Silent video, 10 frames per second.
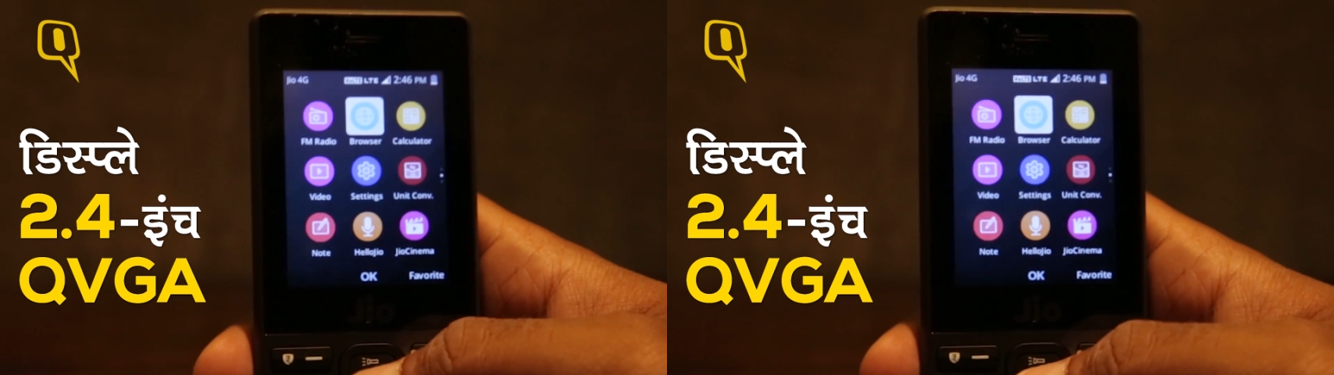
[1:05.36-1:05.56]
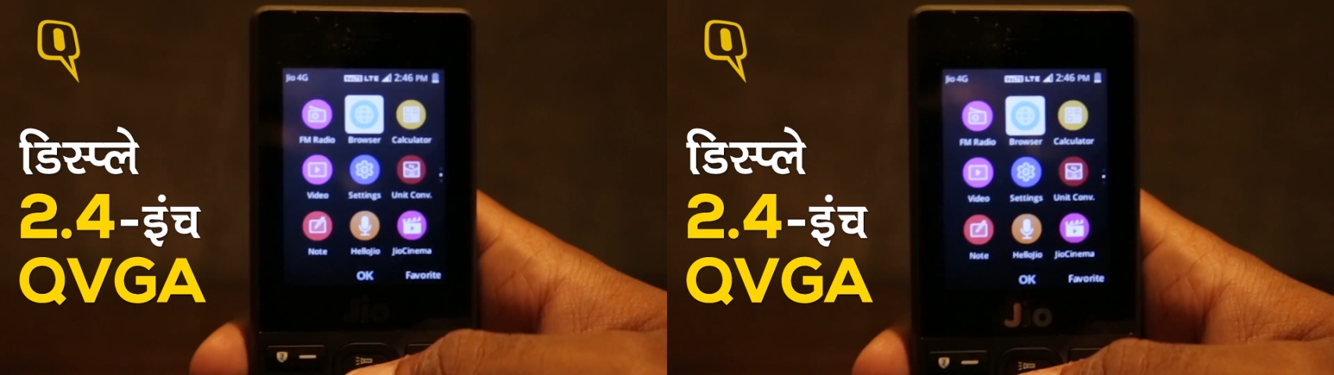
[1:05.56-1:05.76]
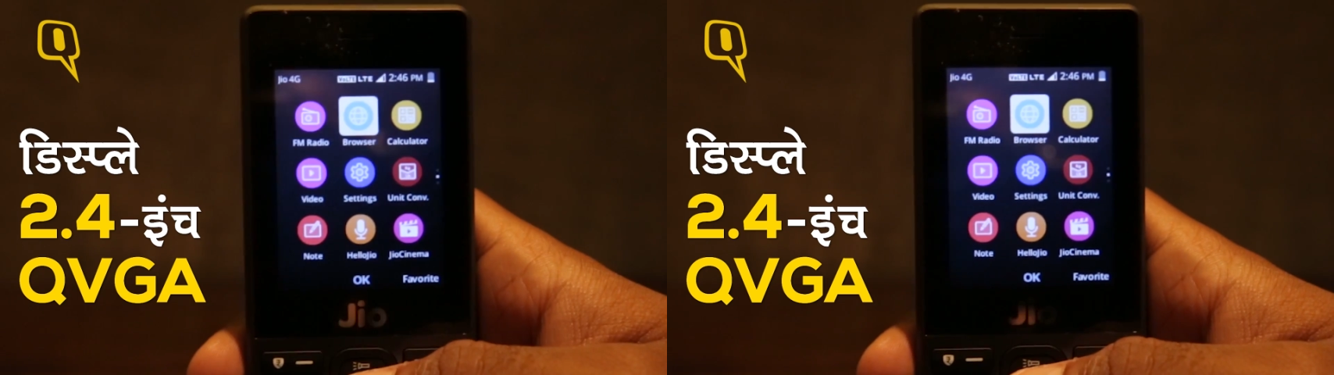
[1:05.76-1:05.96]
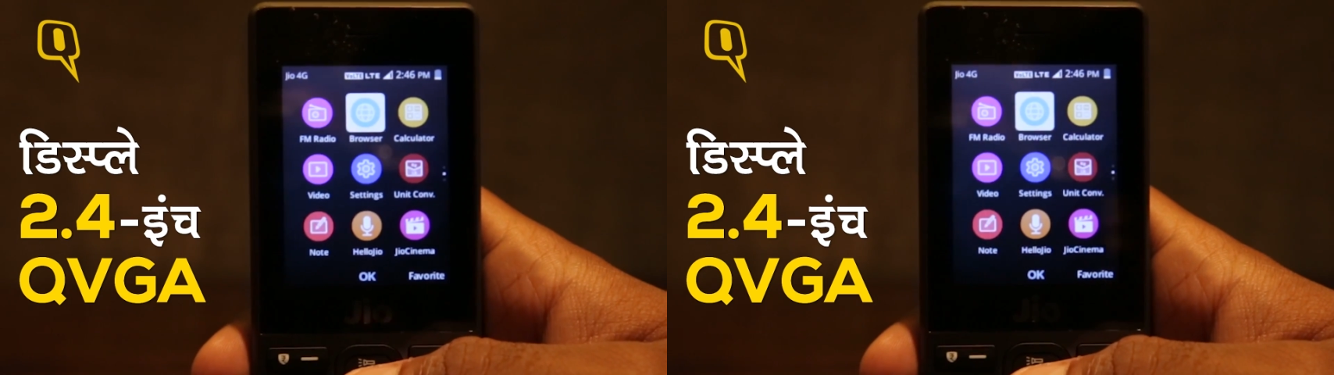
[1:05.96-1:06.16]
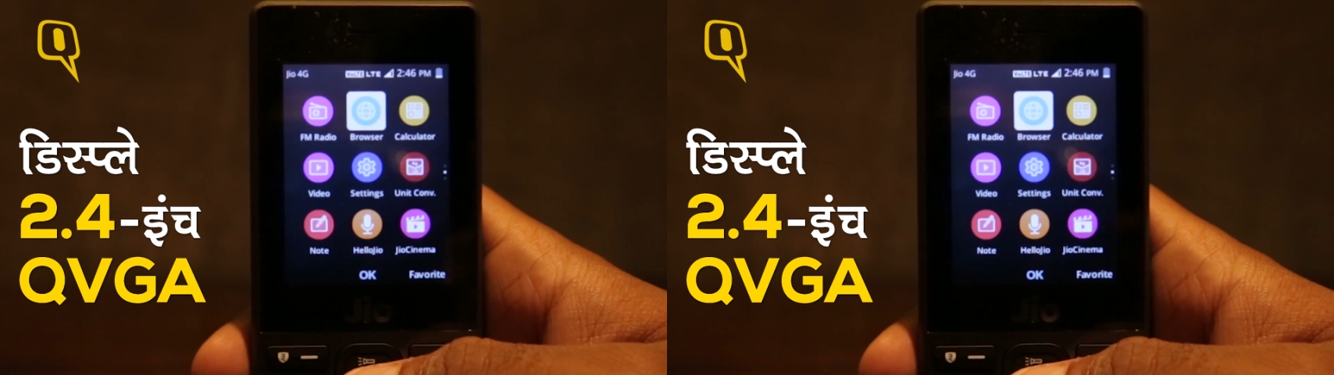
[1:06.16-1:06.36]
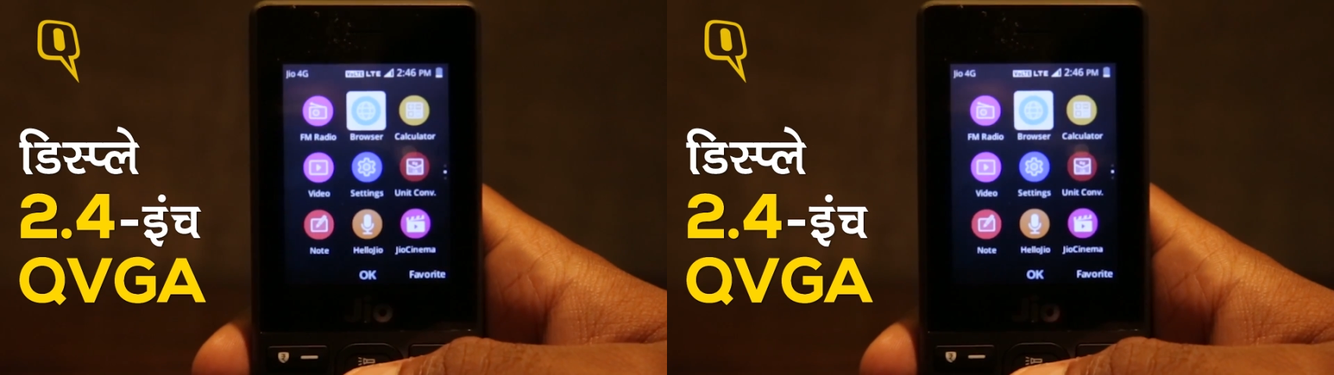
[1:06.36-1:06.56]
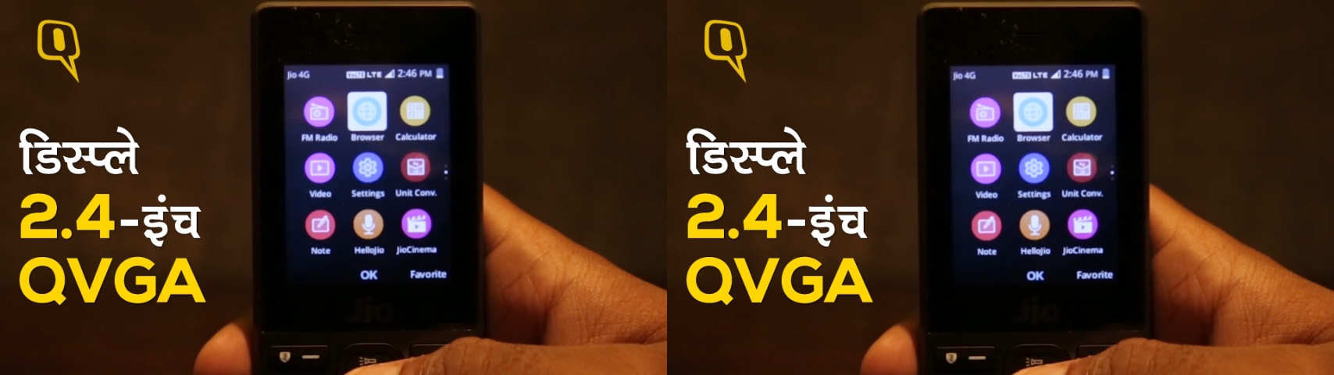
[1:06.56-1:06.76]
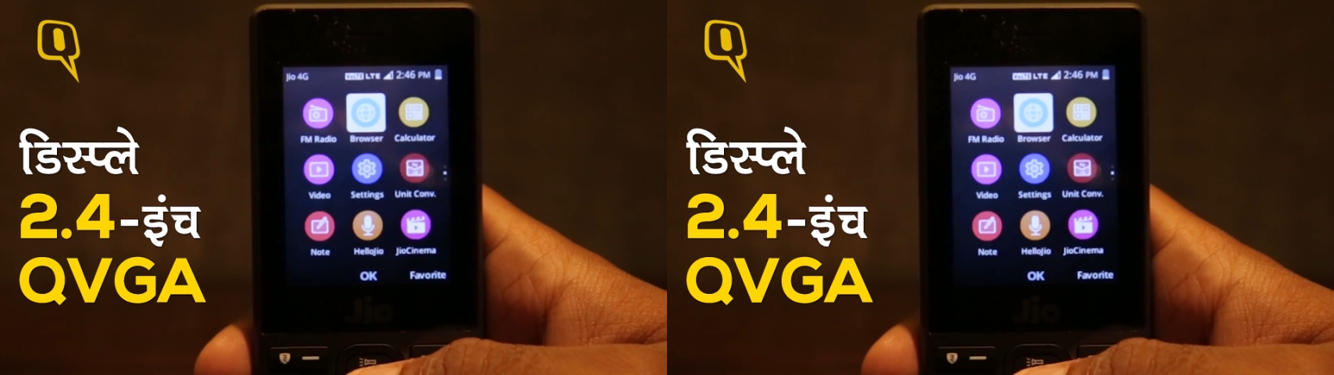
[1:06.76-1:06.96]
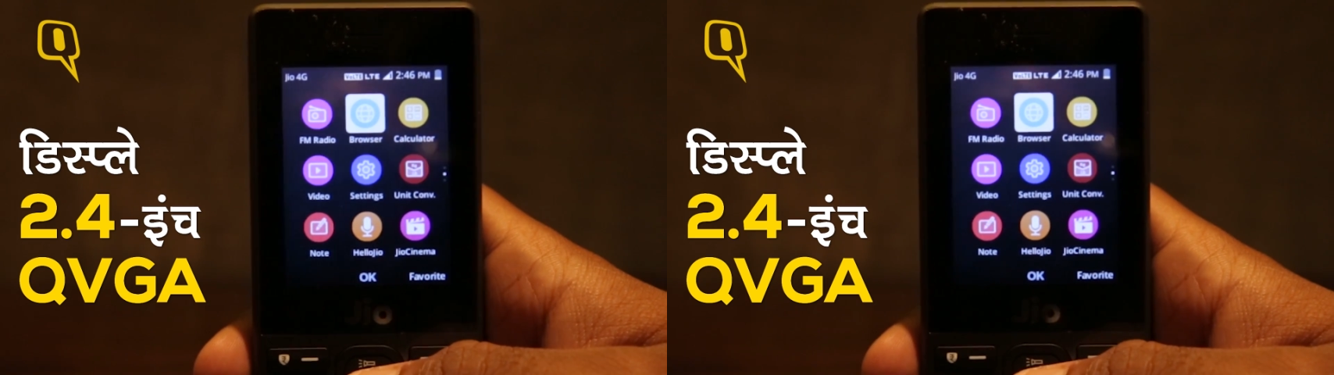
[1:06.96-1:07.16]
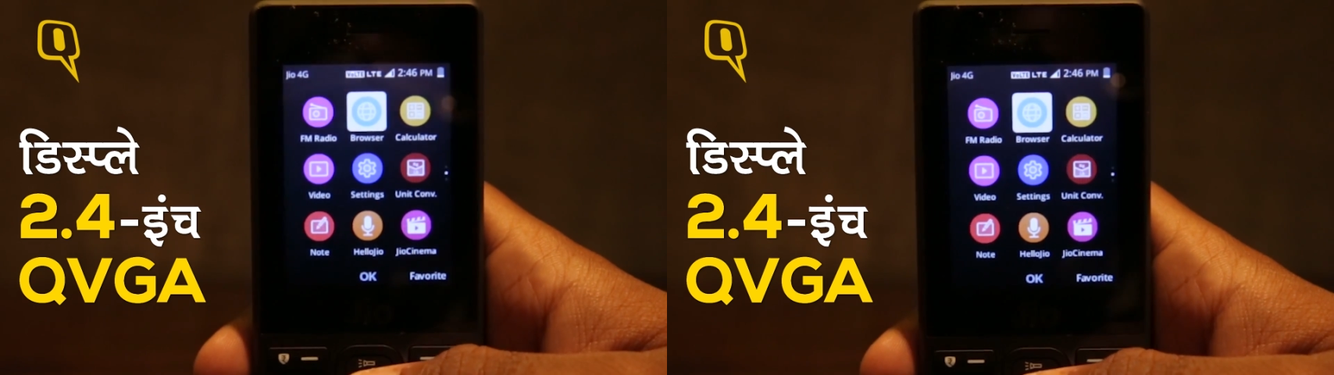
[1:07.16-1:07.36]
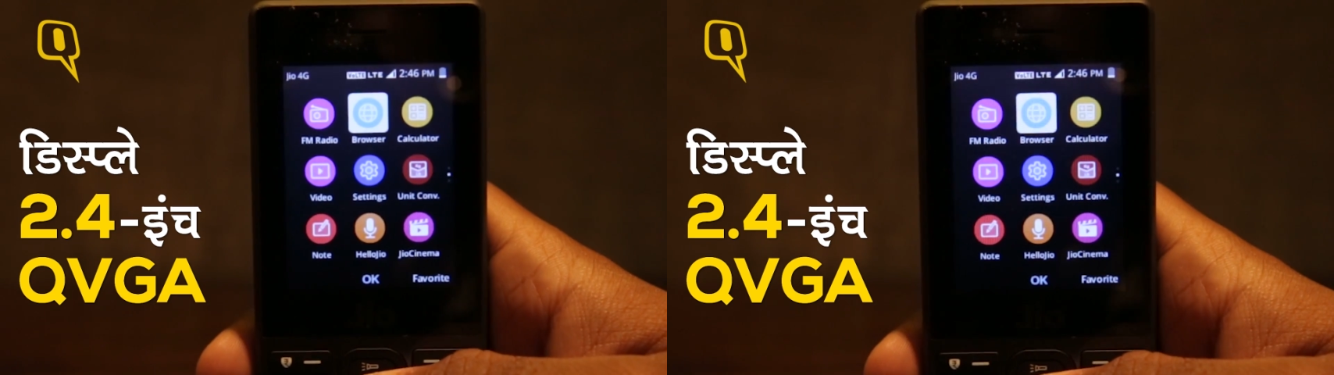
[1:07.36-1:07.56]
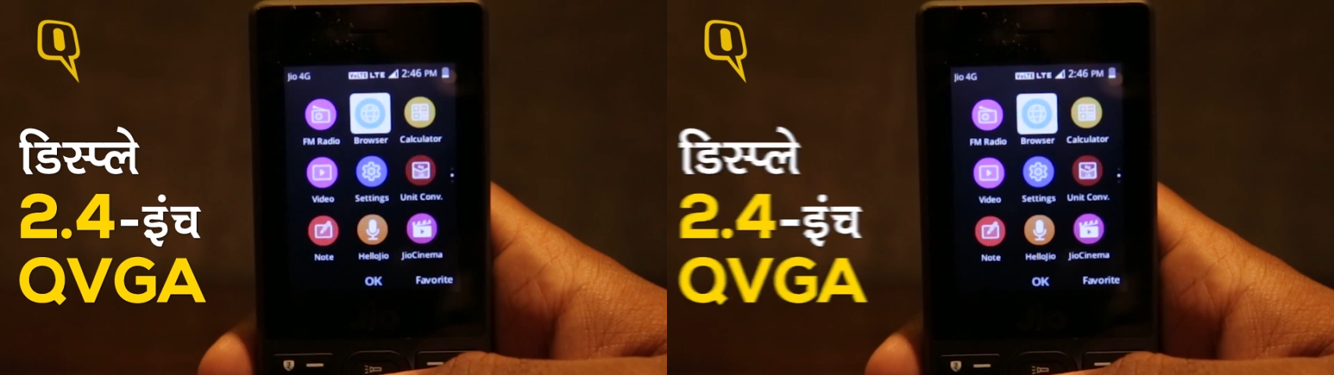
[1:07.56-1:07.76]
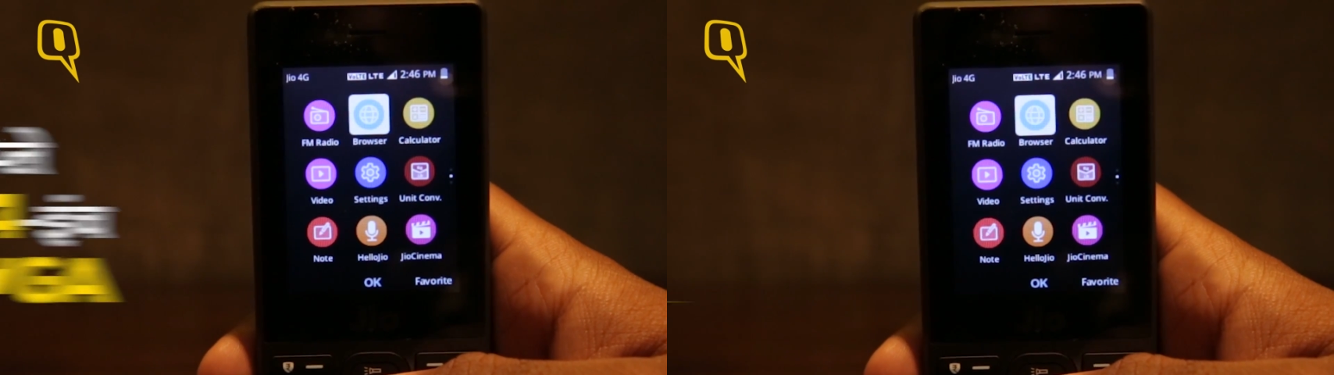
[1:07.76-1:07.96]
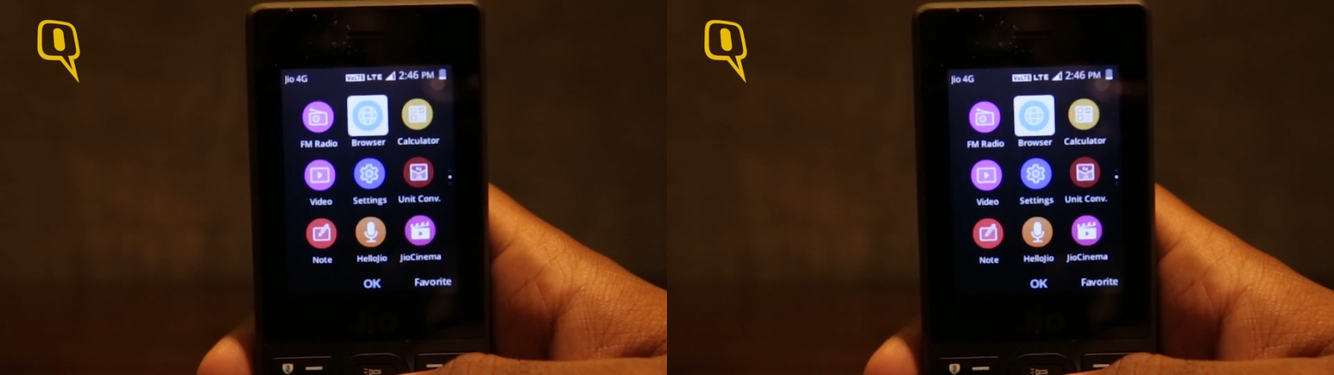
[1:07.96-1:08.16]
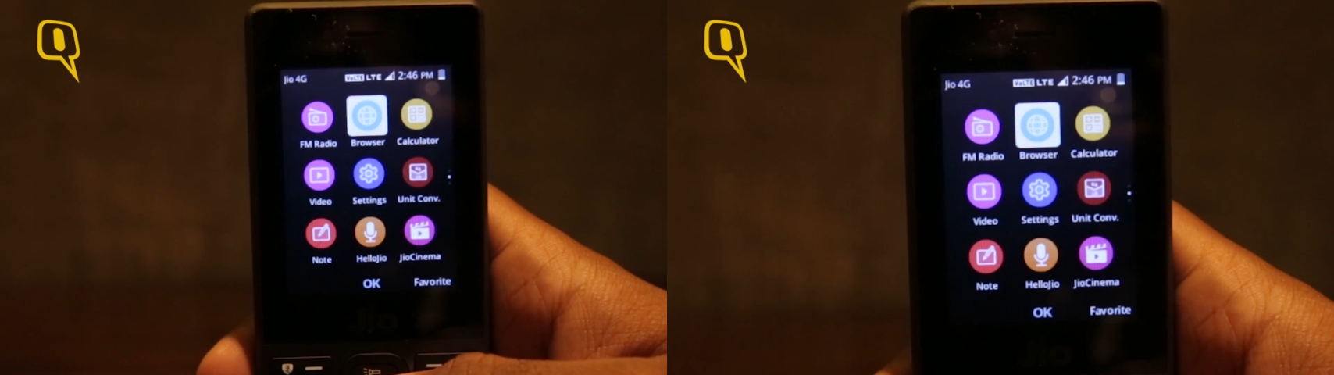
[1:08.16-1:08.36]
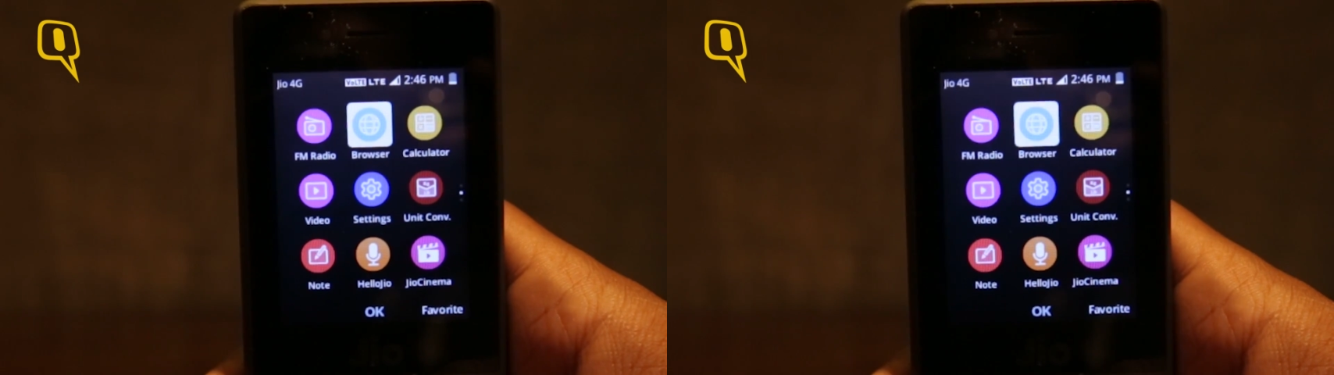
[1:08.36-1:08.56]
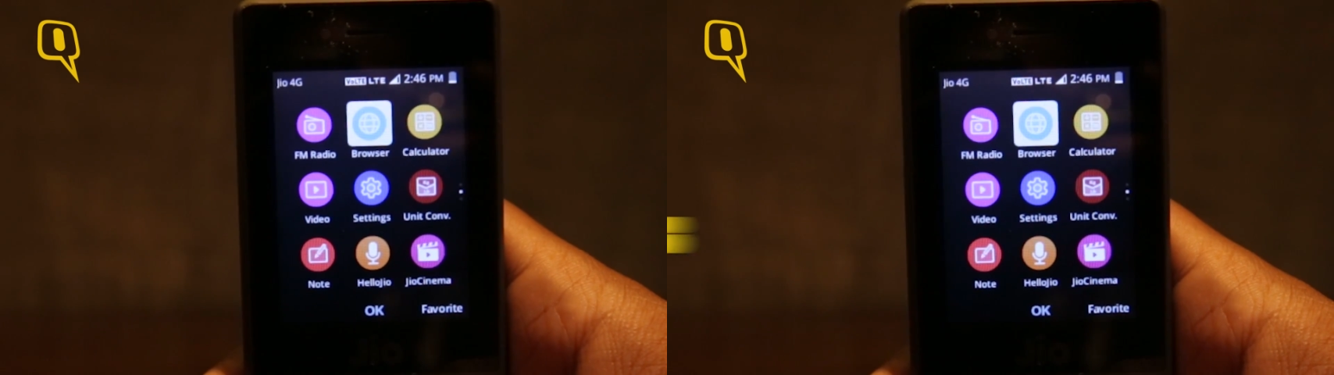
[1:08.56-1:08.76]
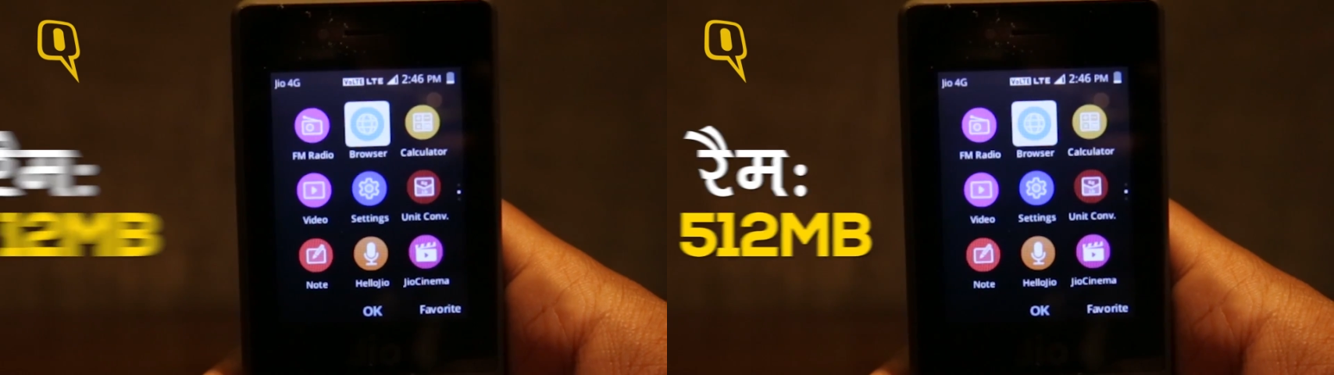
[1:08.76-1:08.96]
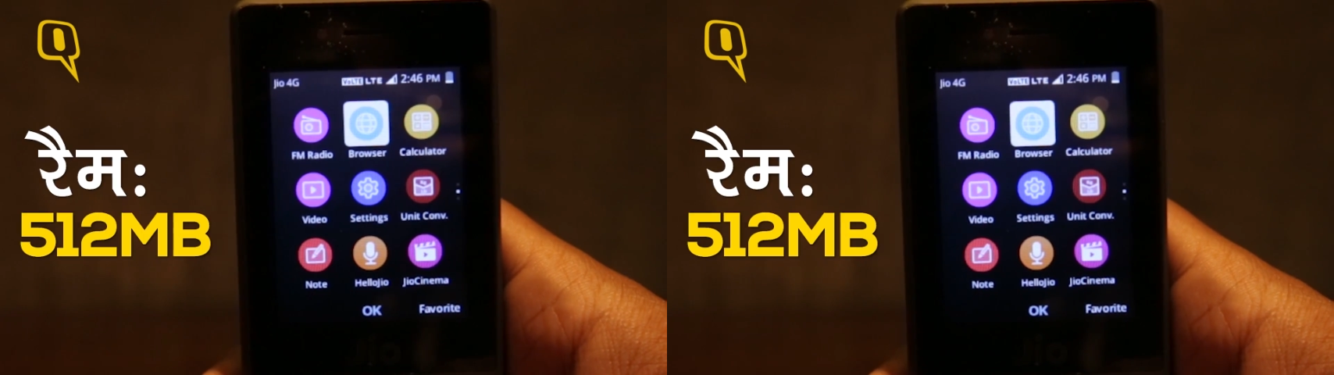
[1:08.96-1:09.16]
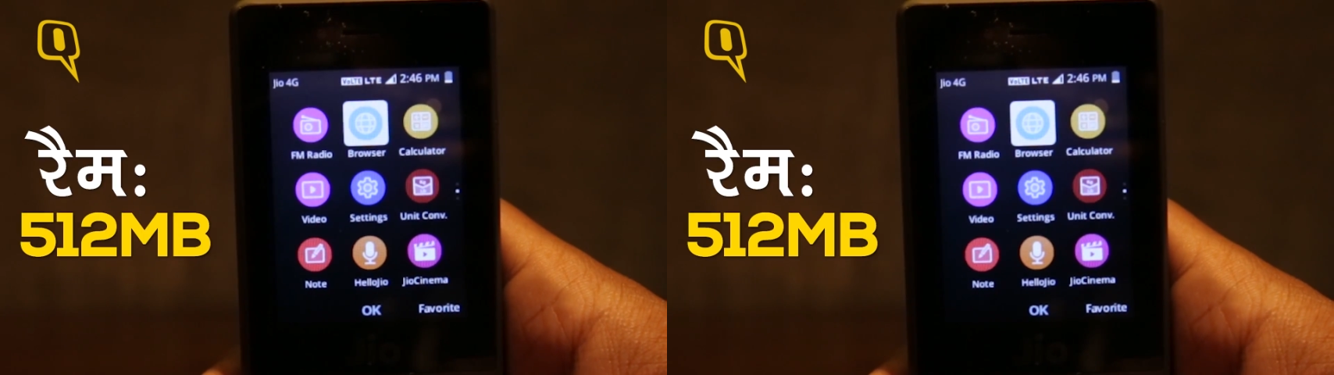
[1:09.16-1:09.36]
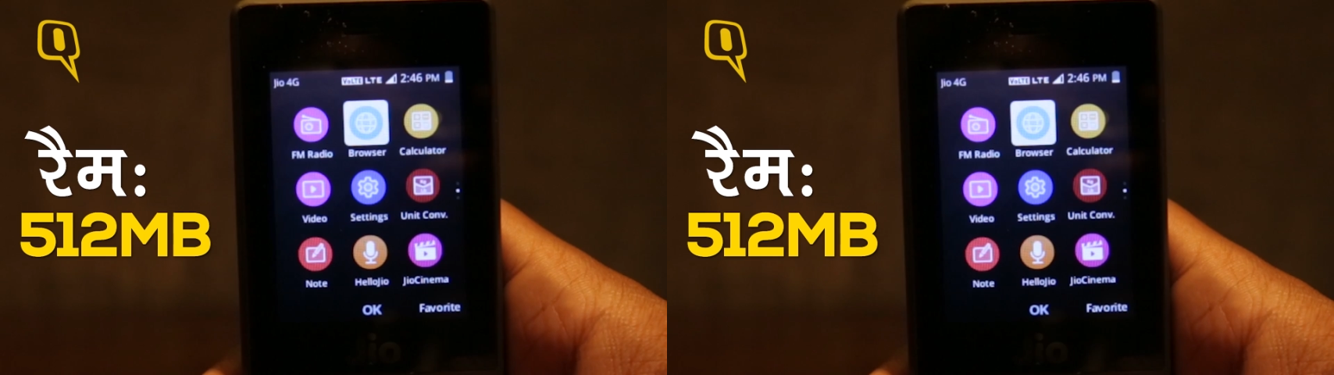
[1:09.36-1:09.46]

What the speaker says: No face is visible, so there are no lips to read.